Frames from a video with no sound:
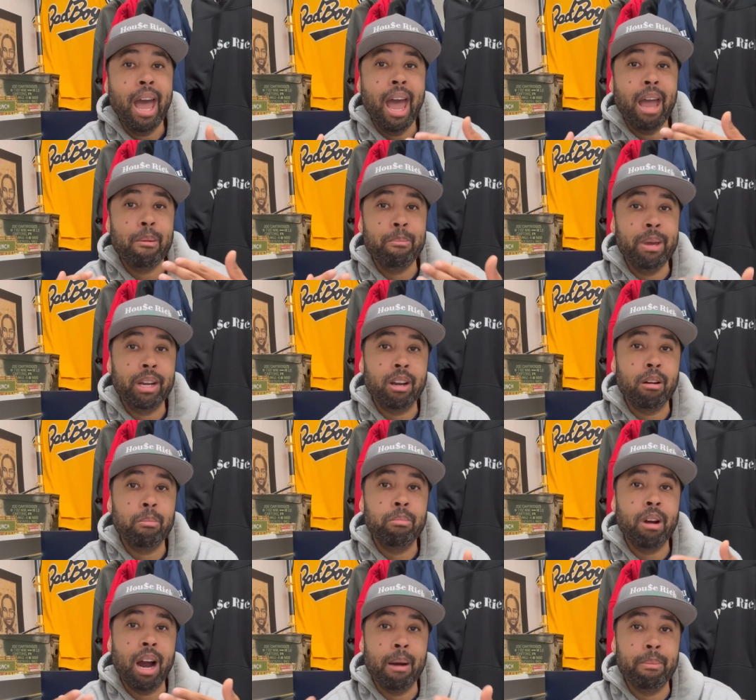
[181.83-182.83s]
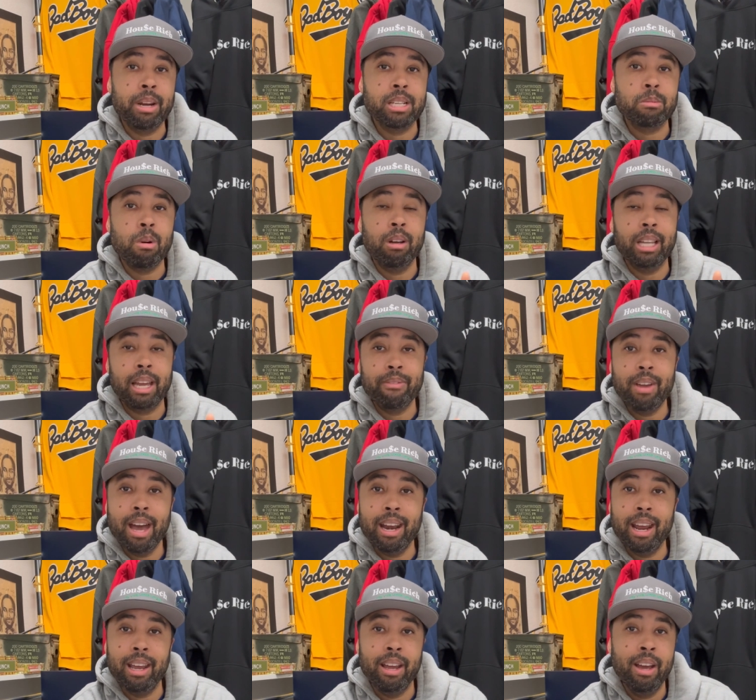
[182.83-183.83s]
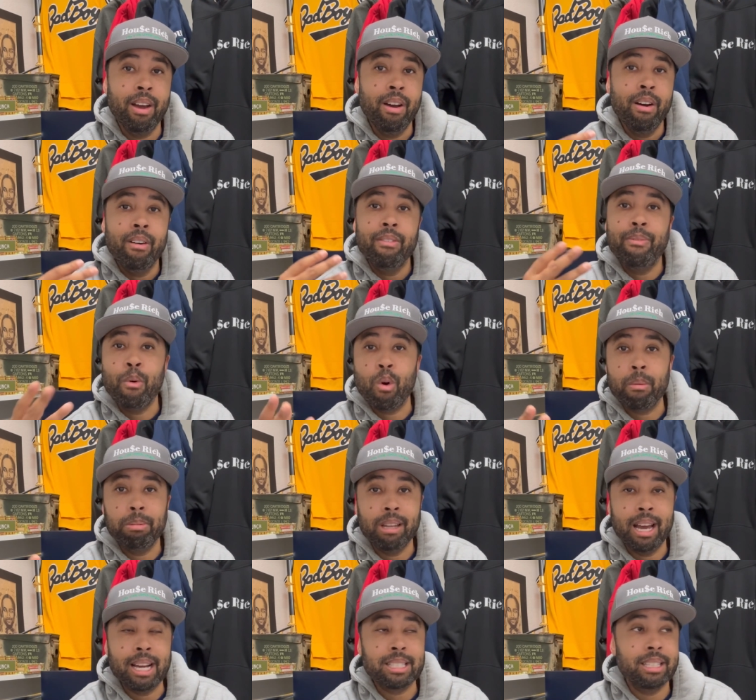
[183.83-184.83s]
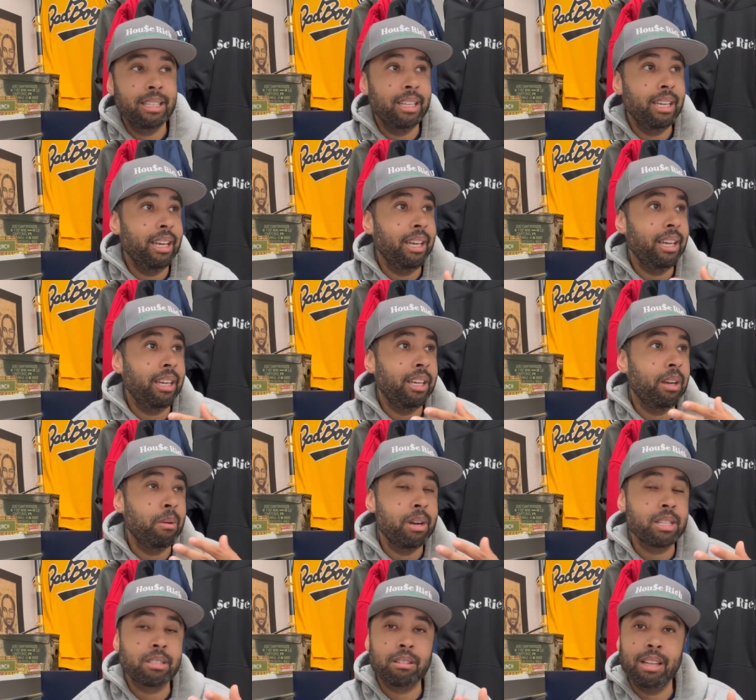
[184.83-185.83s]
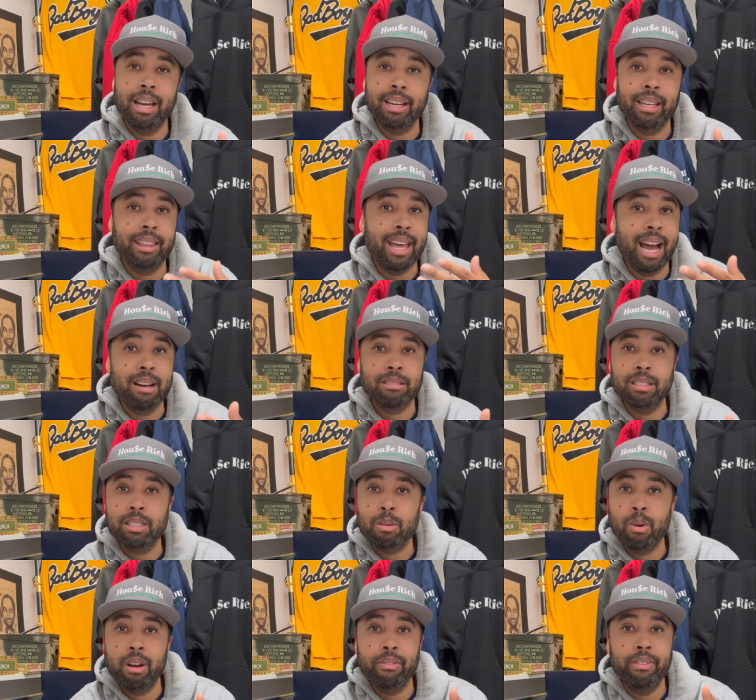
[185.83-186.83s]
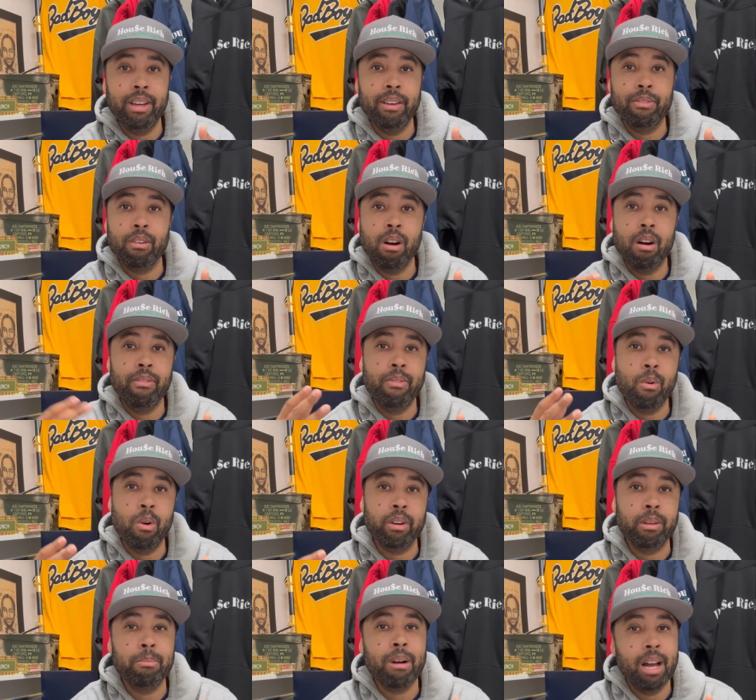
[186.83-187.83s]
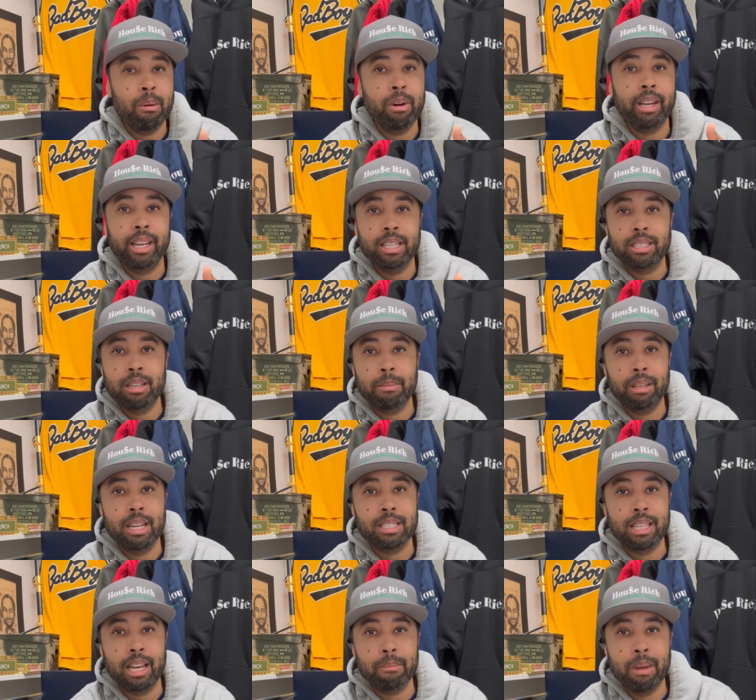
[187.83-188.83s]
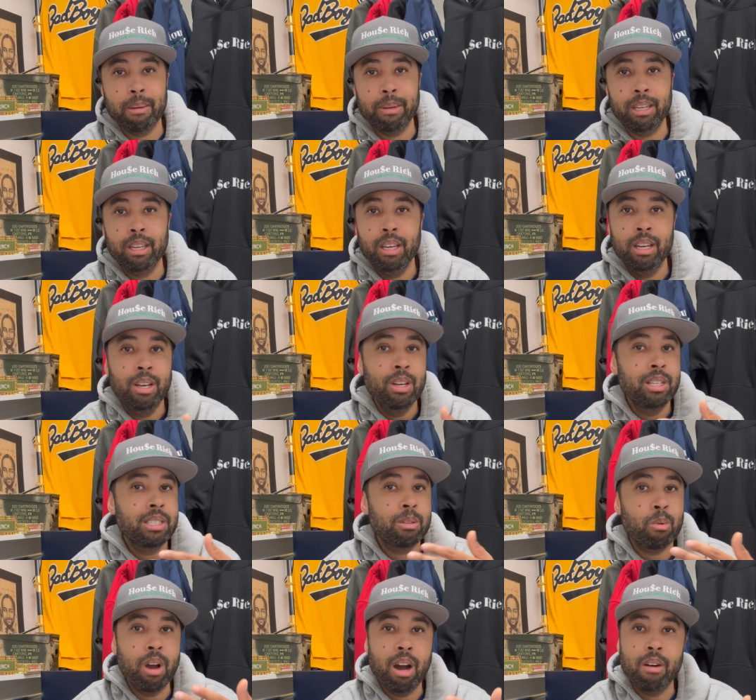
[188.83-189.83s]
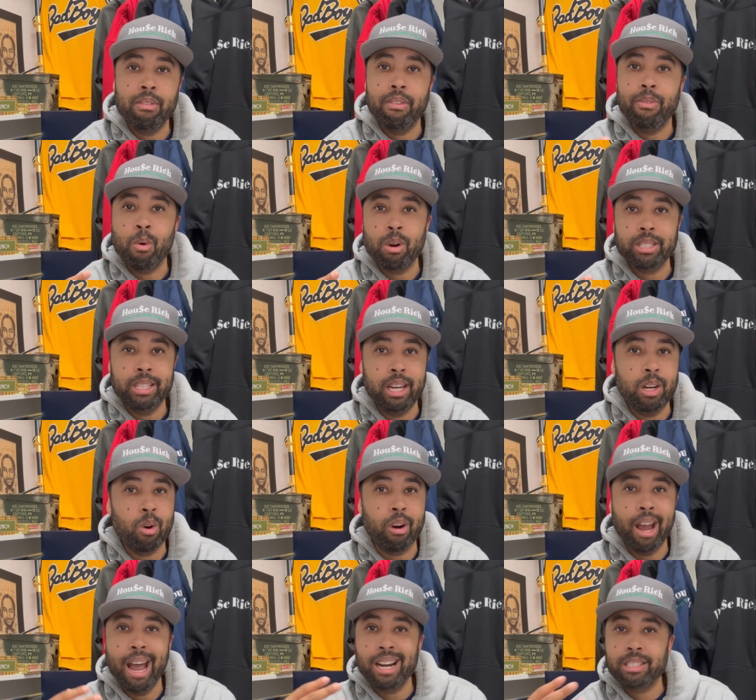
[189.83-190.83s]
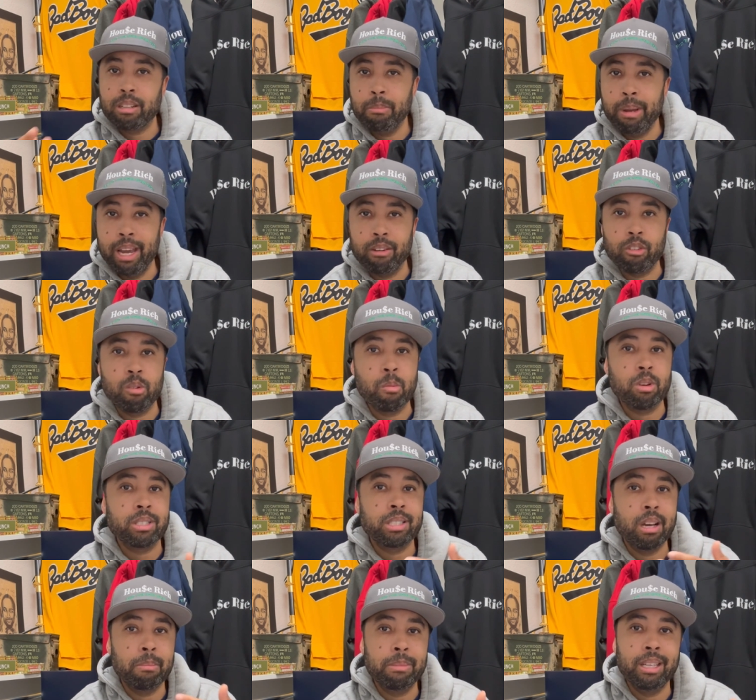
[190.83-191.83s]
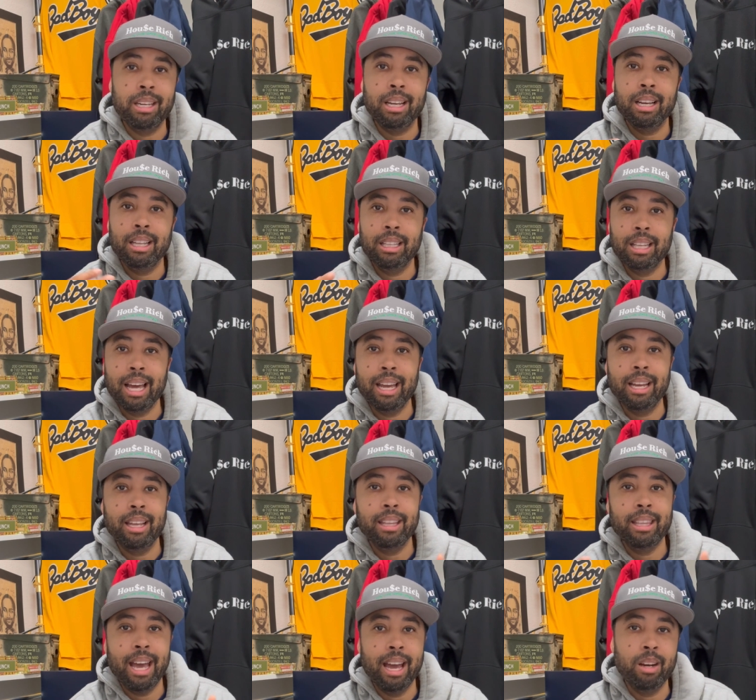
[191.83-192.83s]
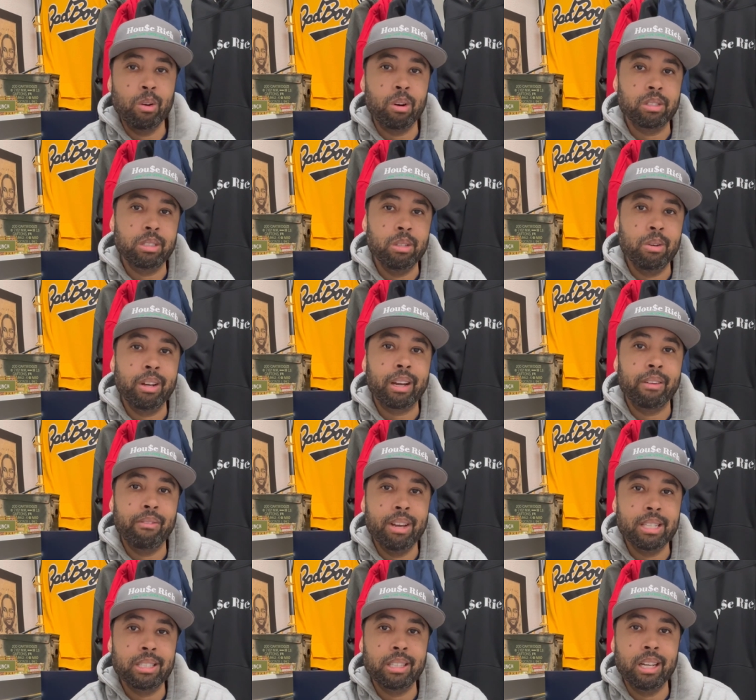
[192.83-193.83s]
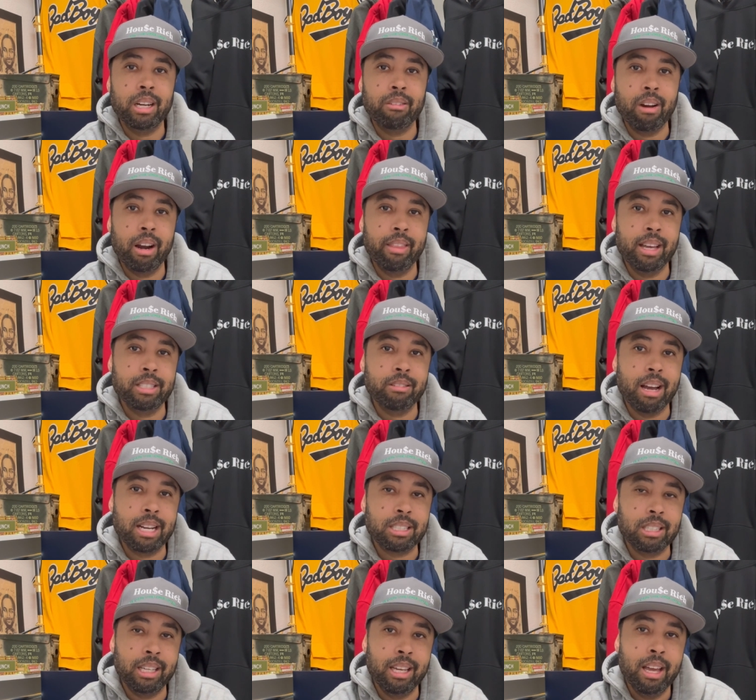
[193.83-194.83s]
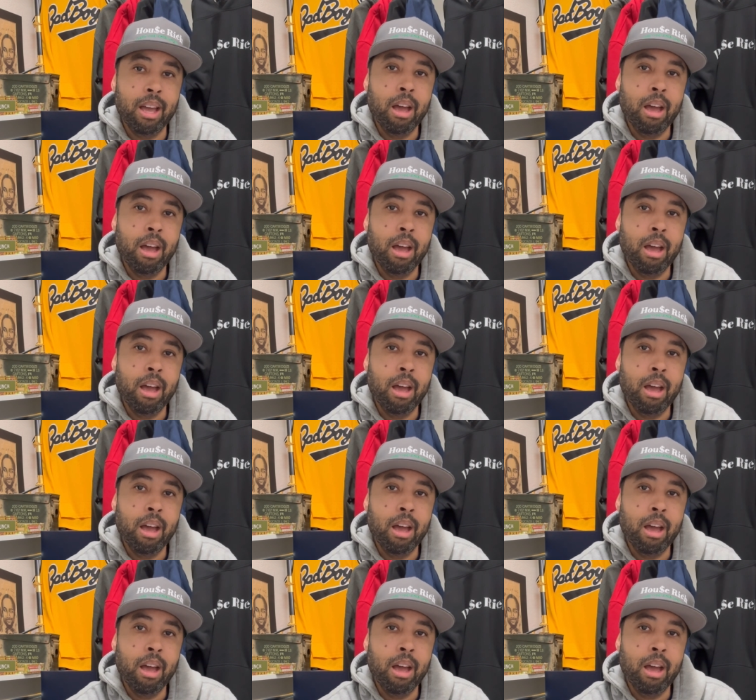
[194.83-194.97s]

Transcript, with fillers: a bigger property as well. Like if you had a 4-plex and the units are like 1,000 square feet for all 4, you probably want to get something that's like maybe 12 or 14 or extra bedroom or something like that, in order to convince the underwriter that you're actually